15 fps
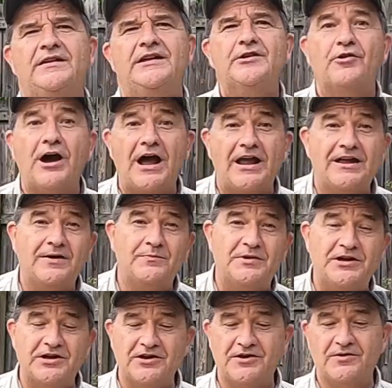Here I am
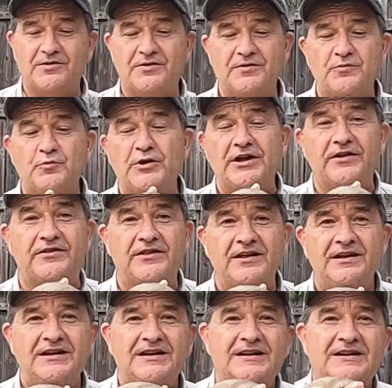here with
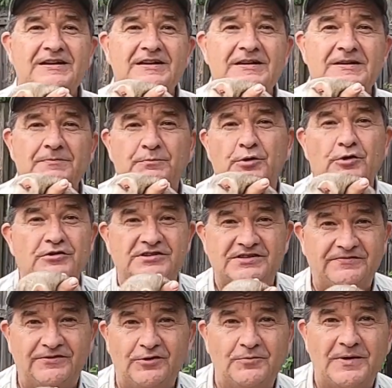
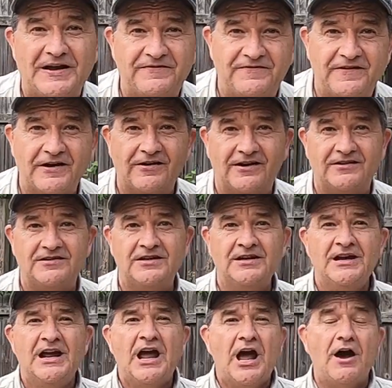Percival, my ferret.
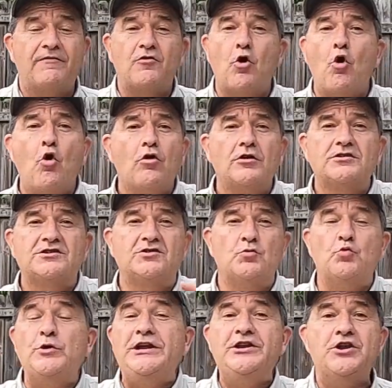Of course,
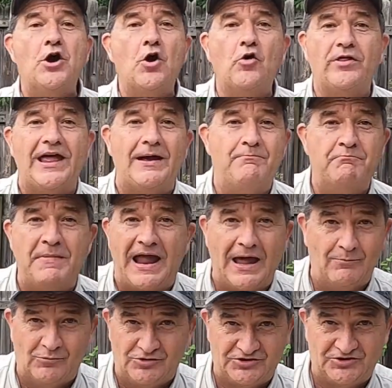we know that
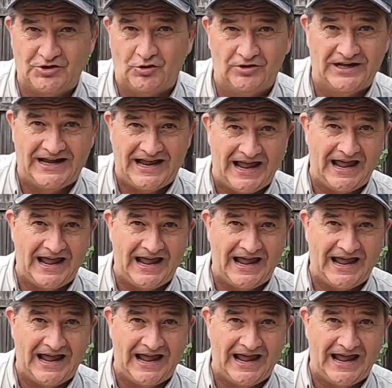mammals don't lay